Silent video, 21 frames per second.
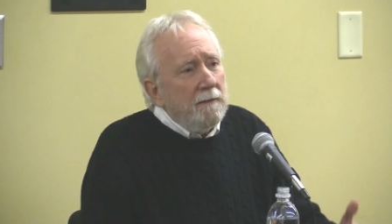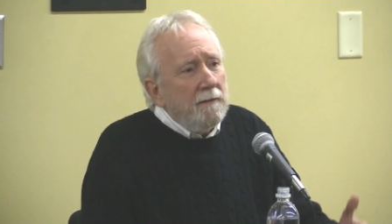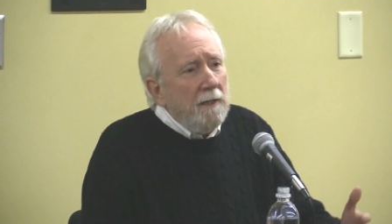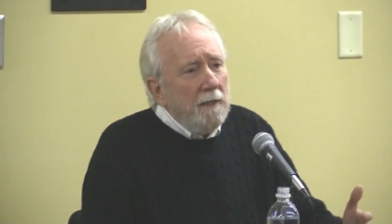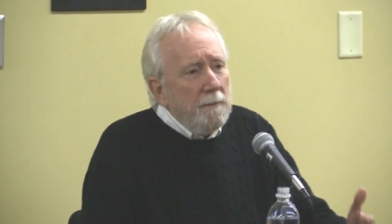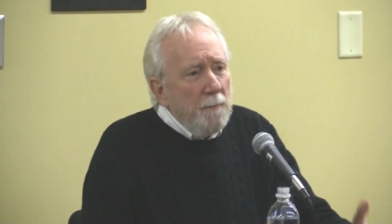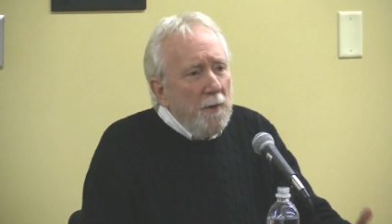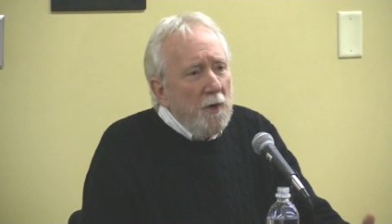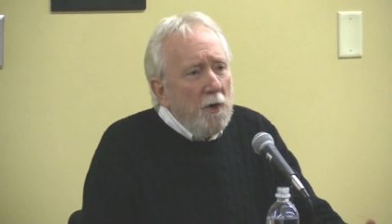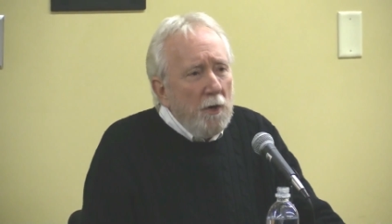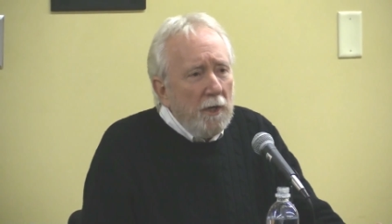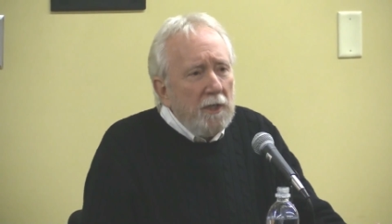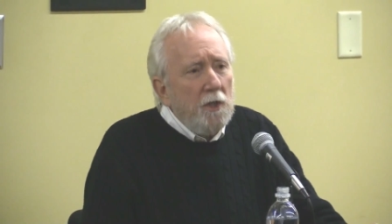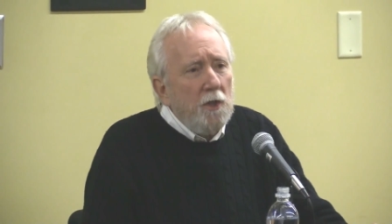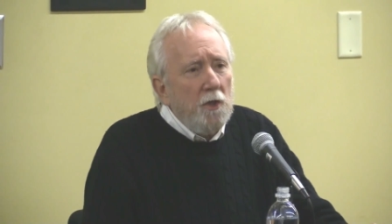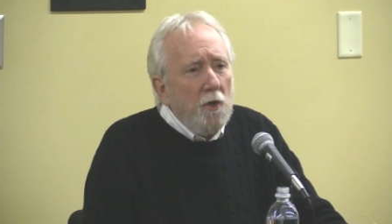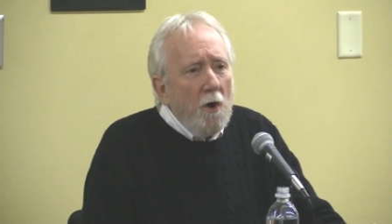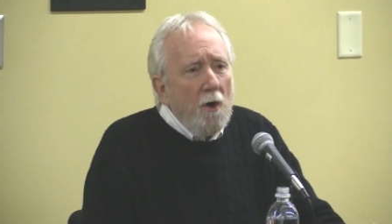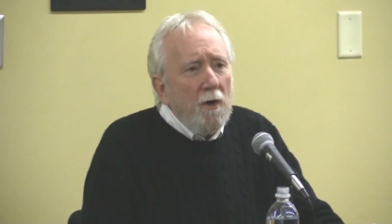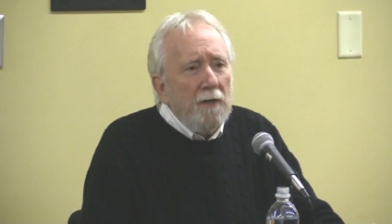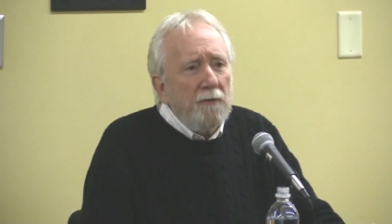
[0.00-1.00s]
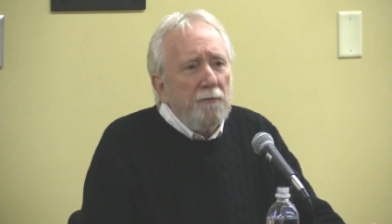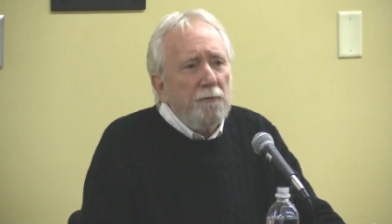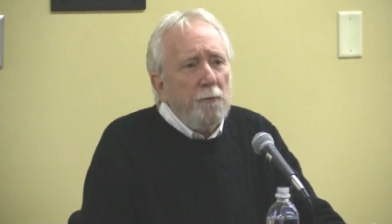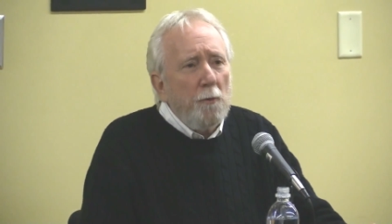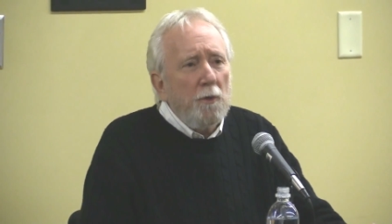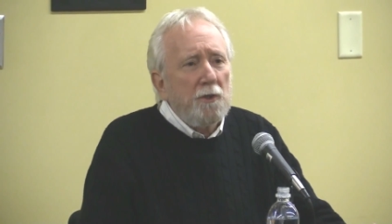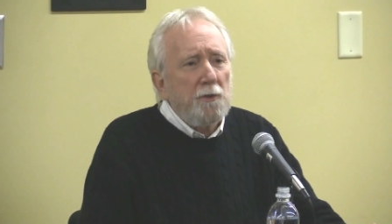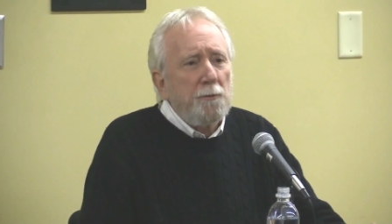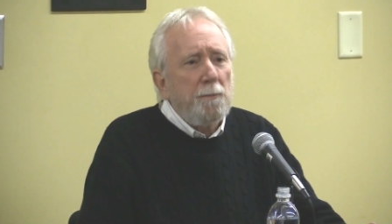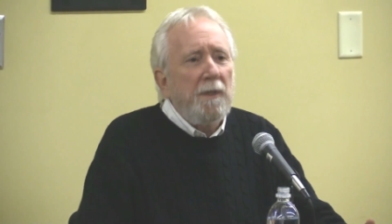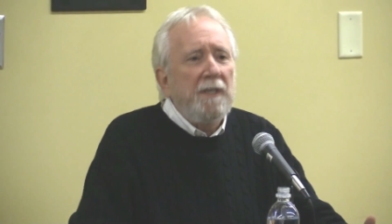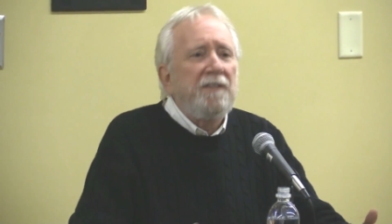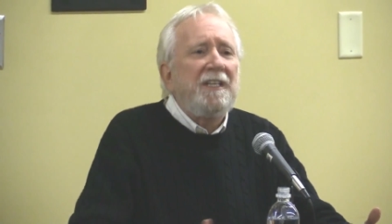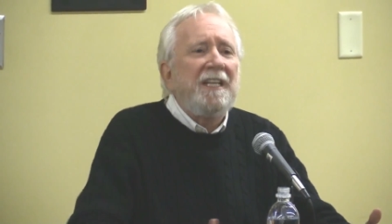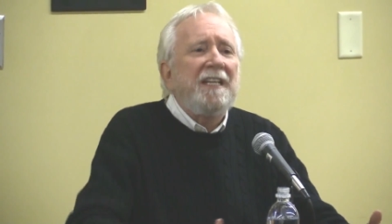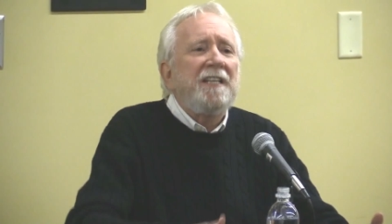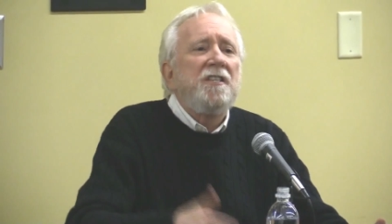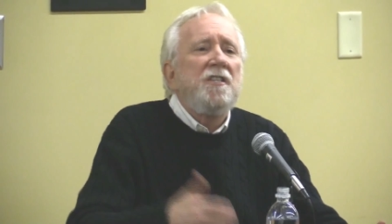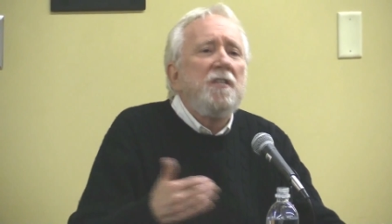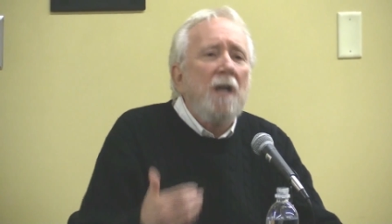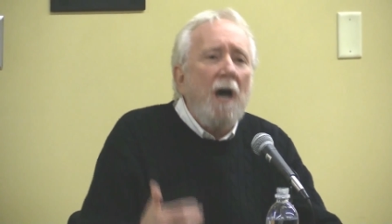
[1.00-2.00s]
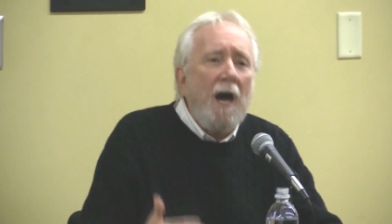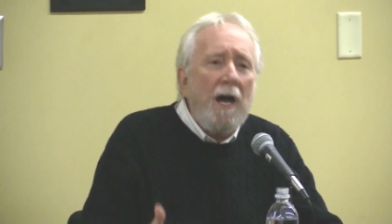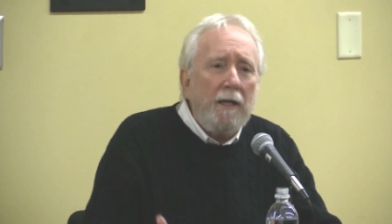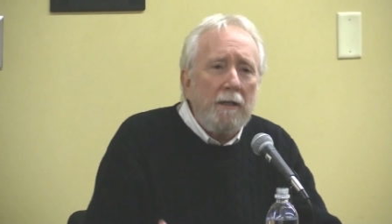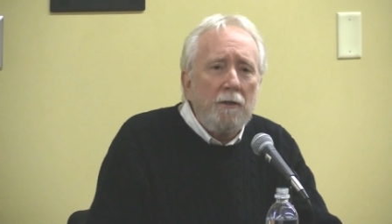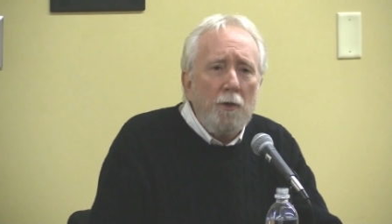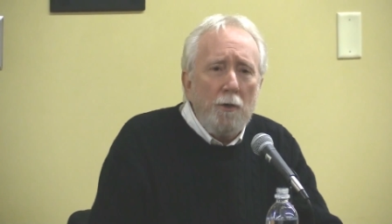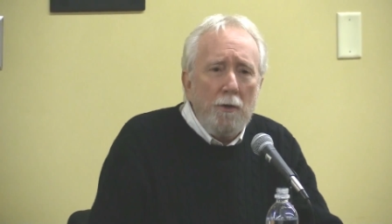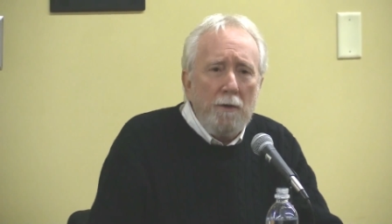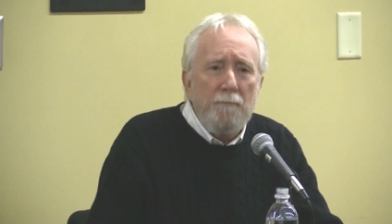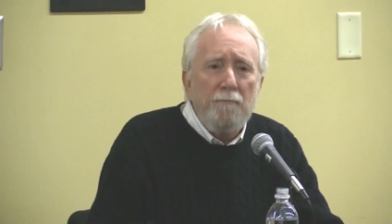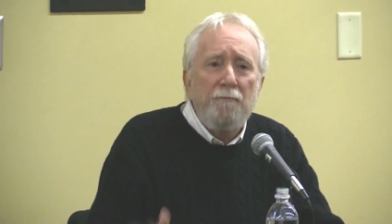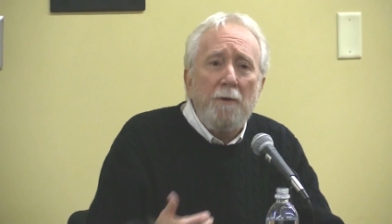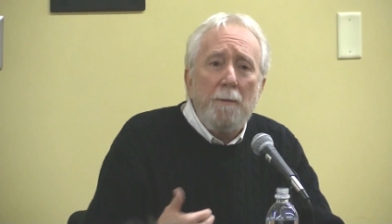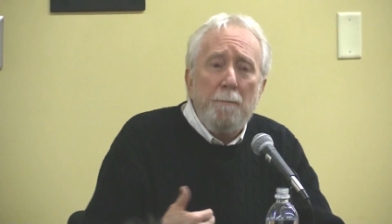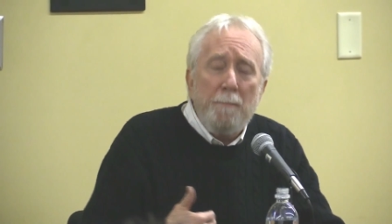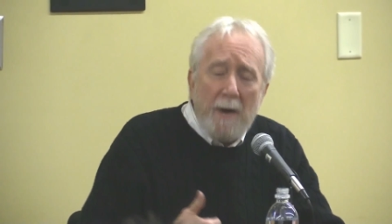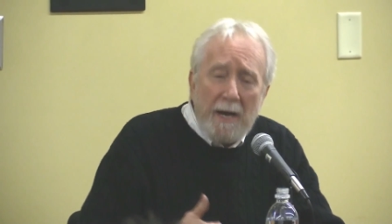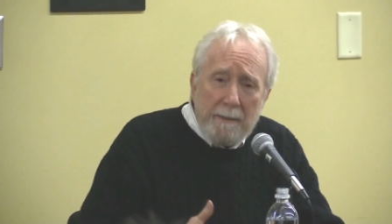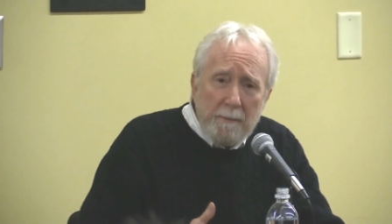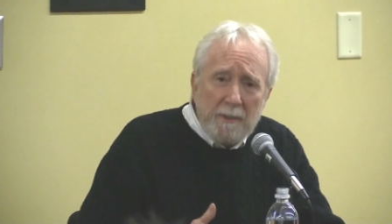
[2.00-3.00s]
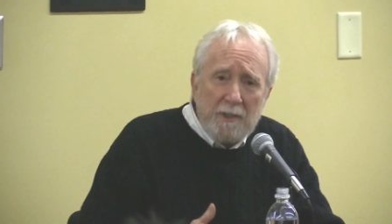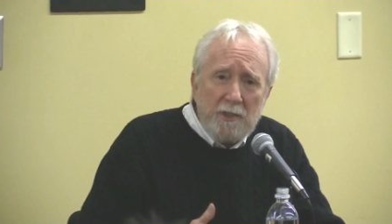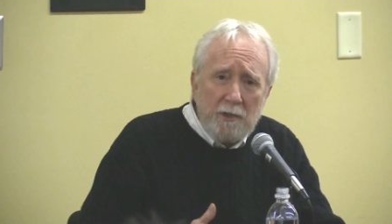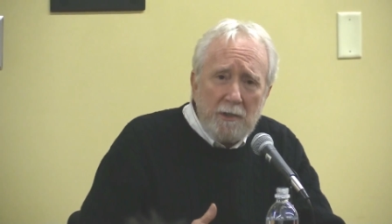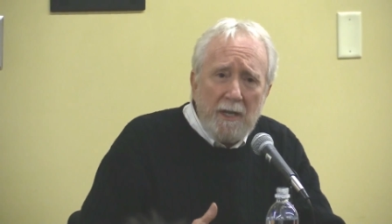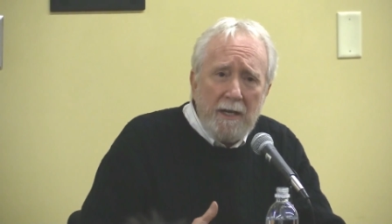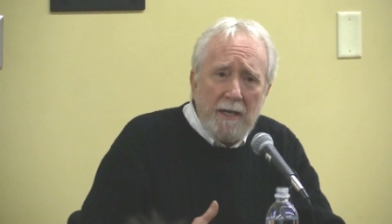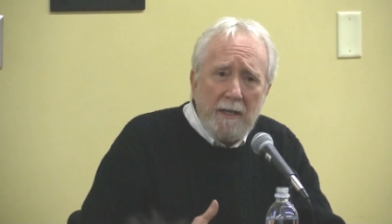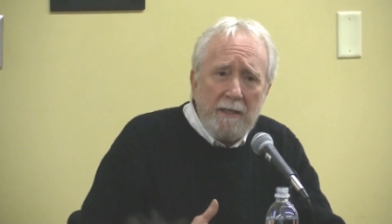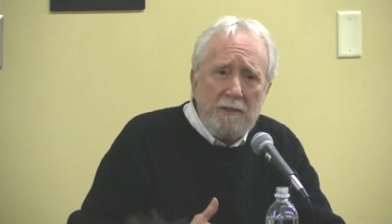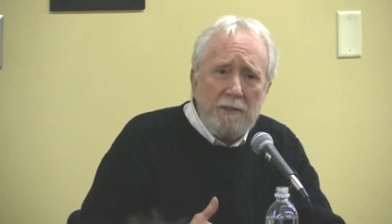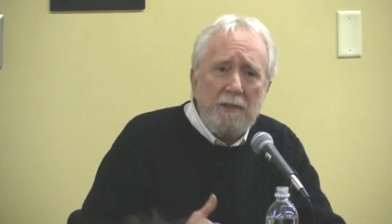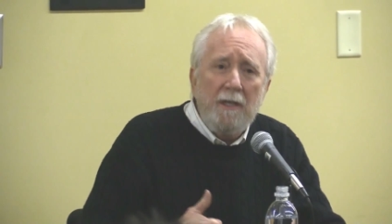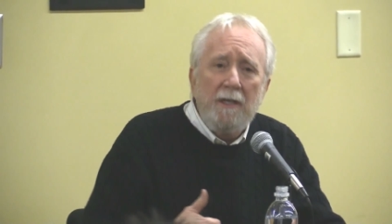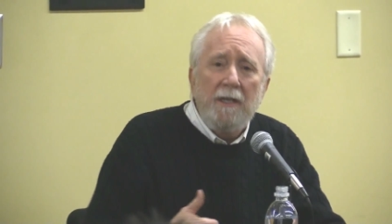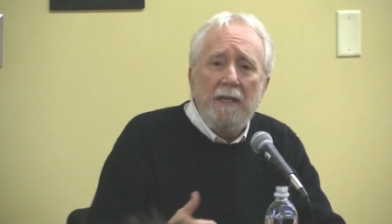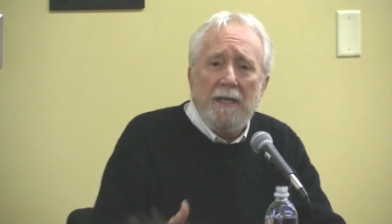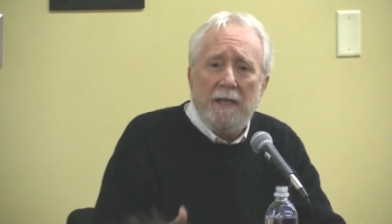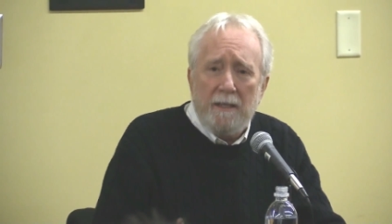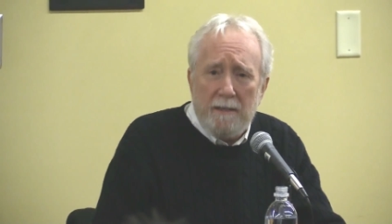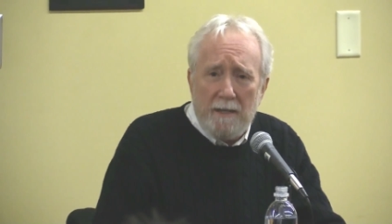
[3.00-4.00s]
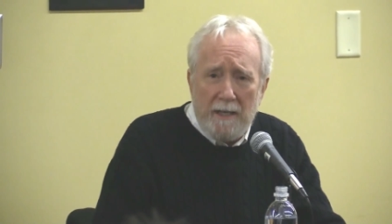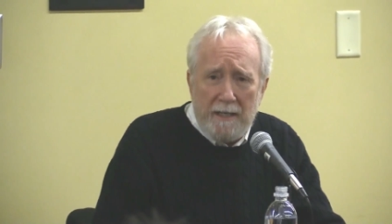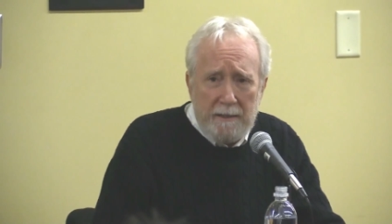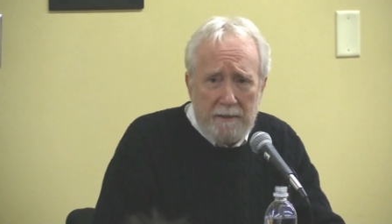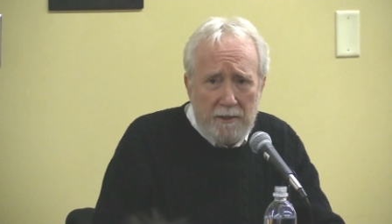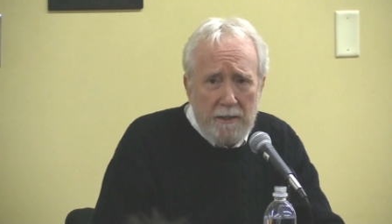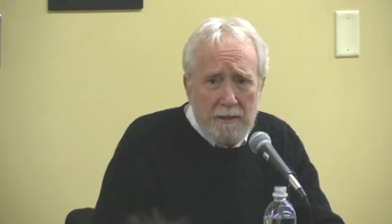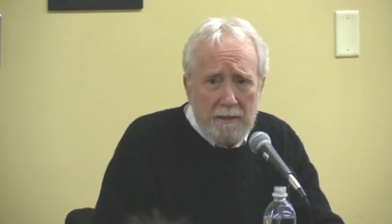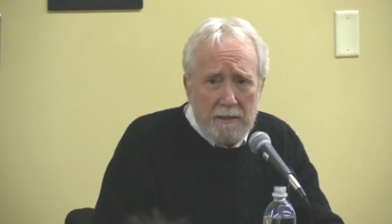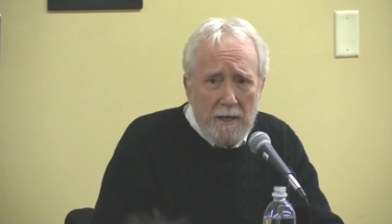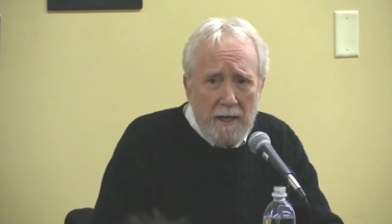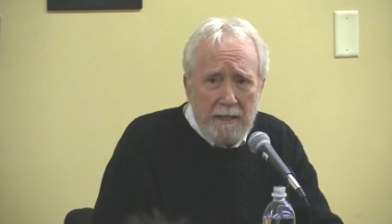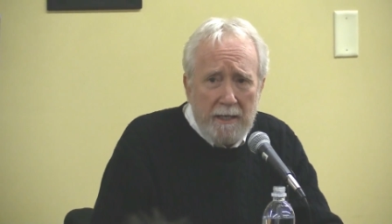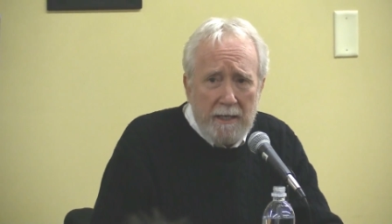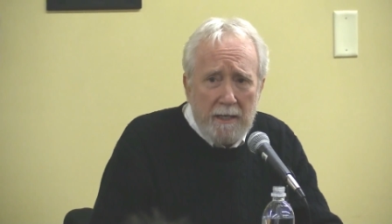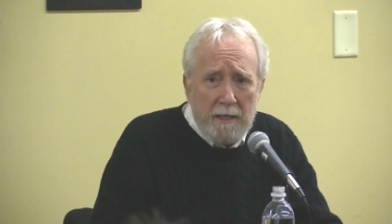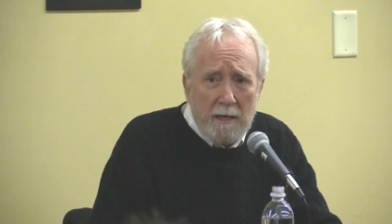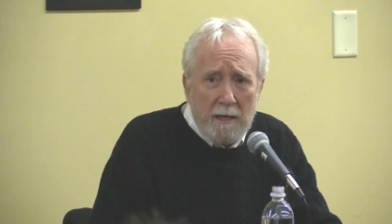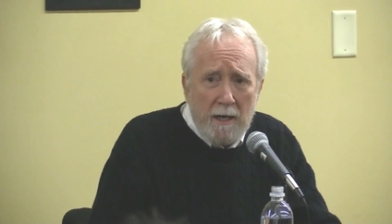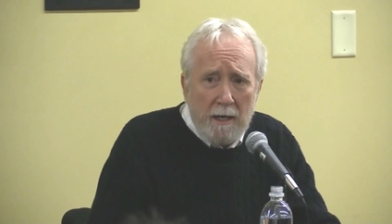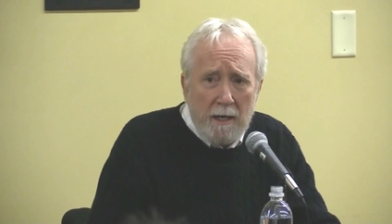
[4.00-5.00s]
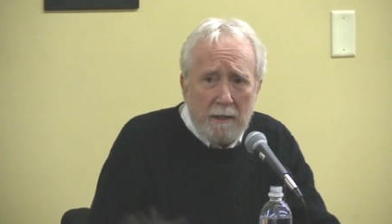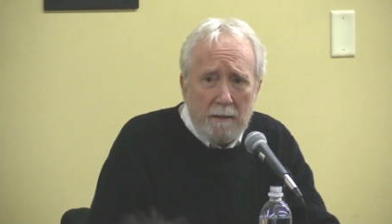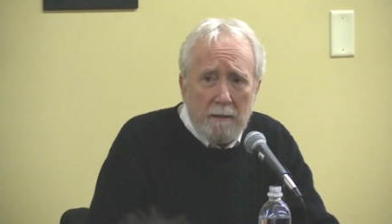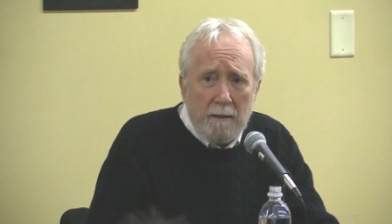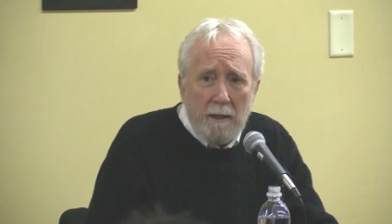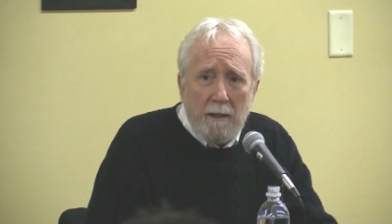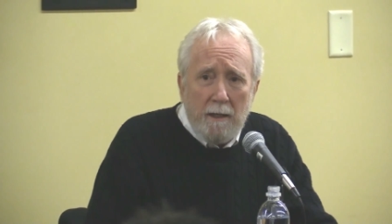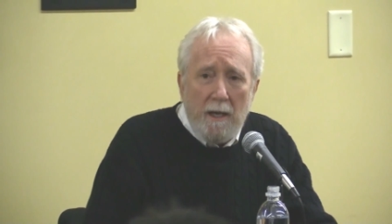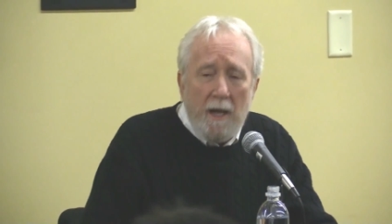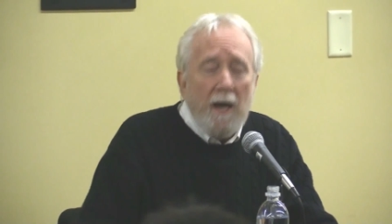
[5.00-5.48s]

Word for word: that American law enforcement did not learn from my mistakes in 1999.